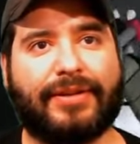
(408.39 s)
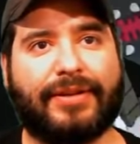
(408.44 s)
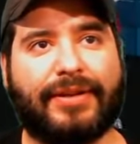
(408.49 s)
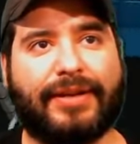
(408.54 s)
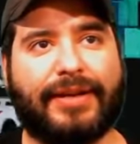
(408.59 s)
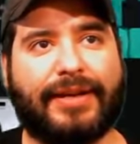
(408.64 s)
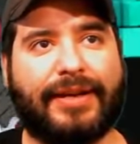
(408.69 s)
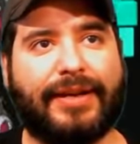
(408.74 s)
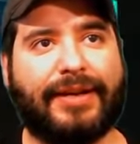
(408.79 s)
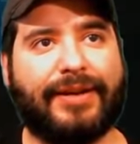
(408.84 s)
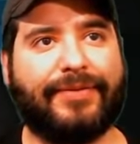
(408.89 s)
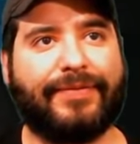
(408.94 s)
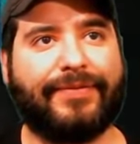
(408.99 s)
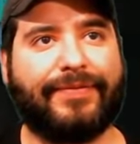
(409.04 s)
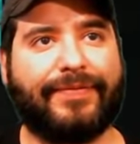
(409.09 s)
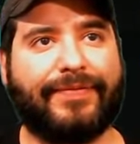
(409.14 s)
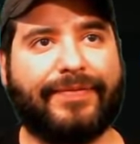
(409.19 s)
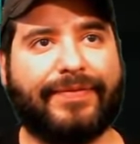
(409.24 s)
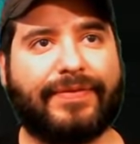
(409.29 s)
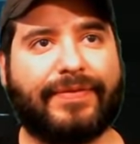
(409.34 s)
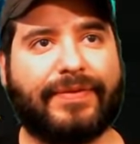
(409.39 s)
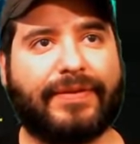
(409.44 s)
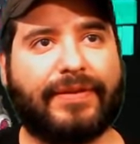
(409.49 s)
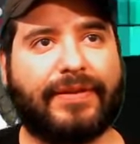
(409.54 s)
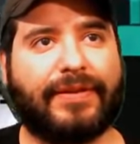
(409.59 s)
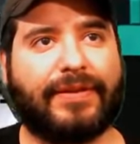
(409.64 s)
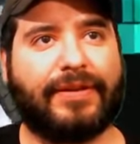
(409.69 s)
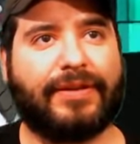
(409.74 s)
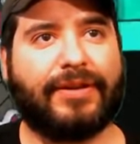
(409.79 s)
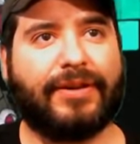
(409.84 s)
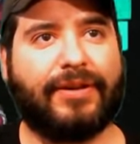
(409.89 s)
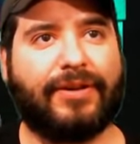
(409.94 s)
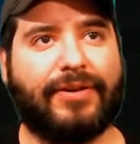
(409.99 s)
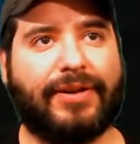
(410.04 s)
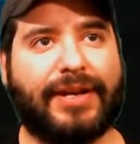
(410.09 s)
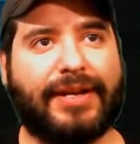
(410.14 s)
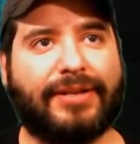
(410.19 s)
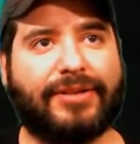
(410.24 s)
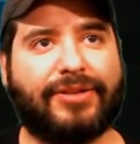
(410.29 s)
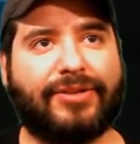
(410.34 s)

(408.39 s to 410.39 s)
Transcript: Yeah. Alright,